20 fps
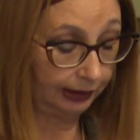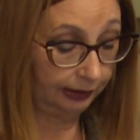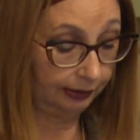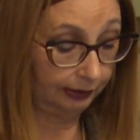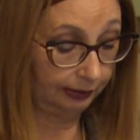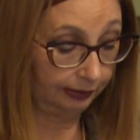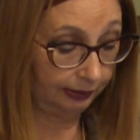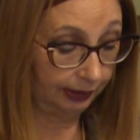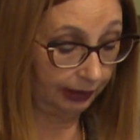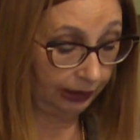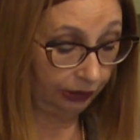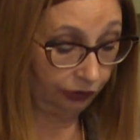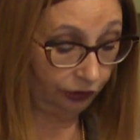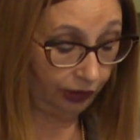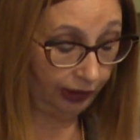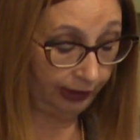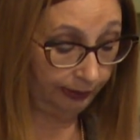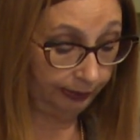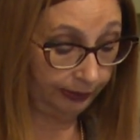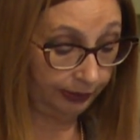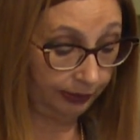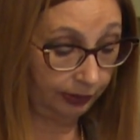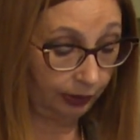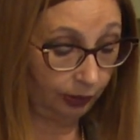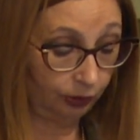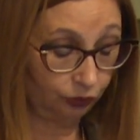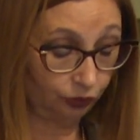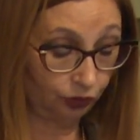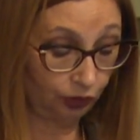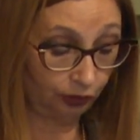agreement
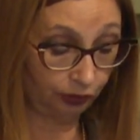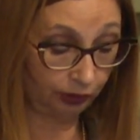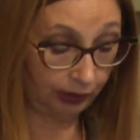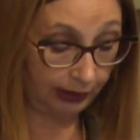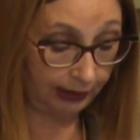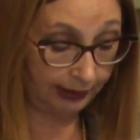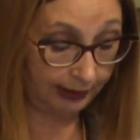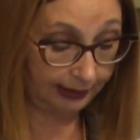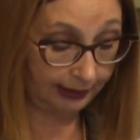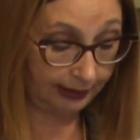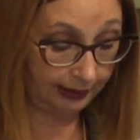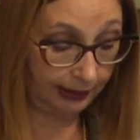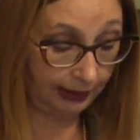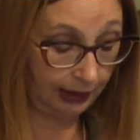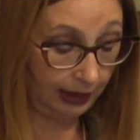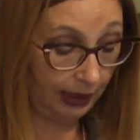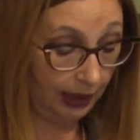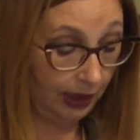on joint custody.